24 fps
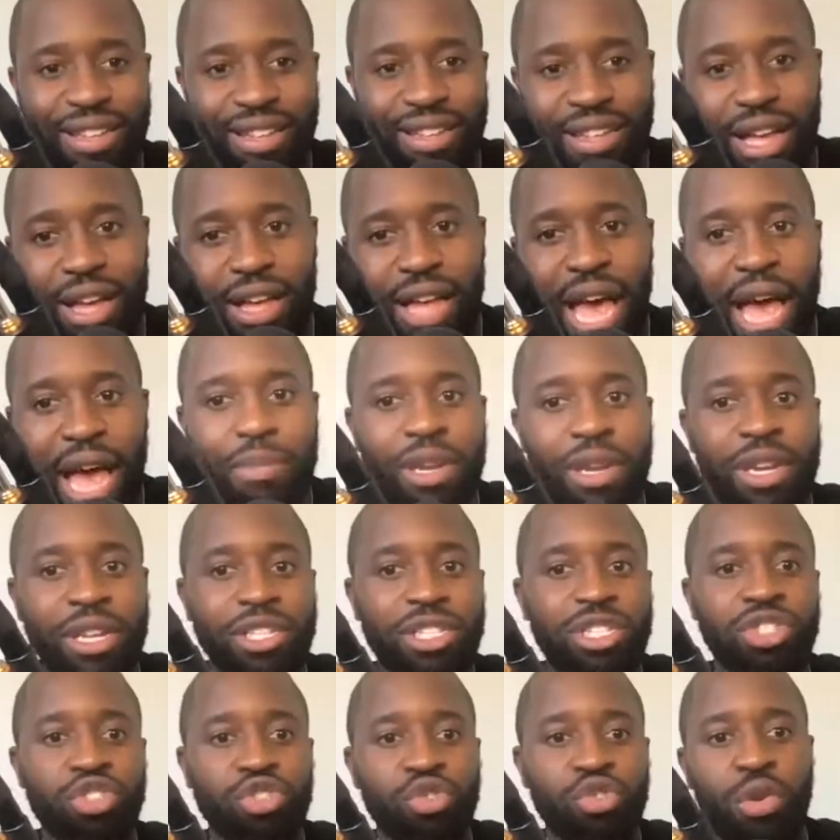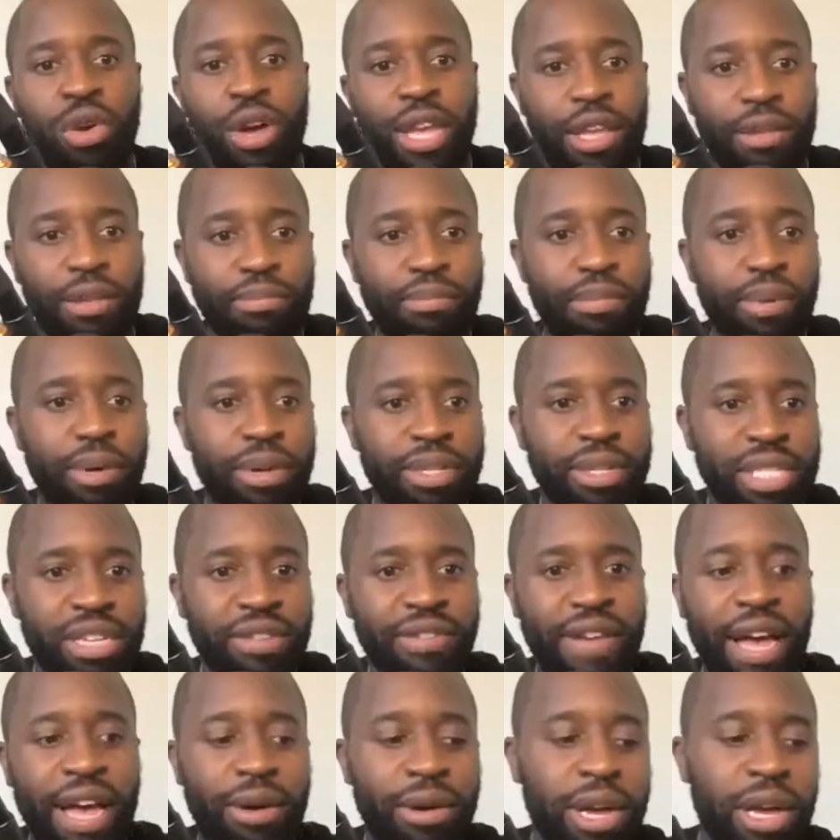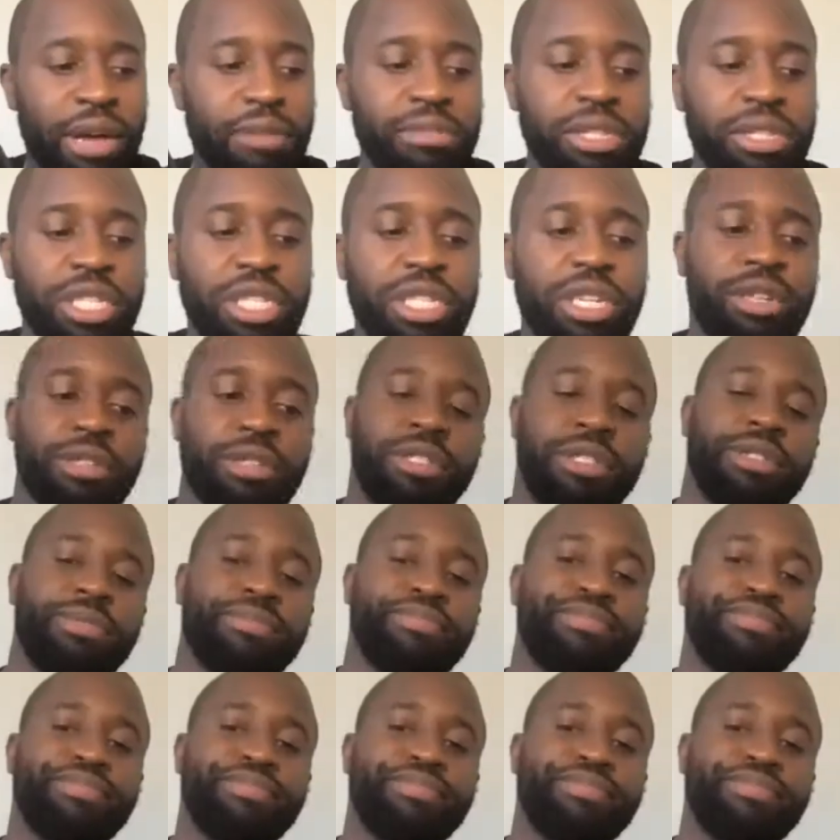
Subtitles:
happiness, joy, positive outcomes a chance.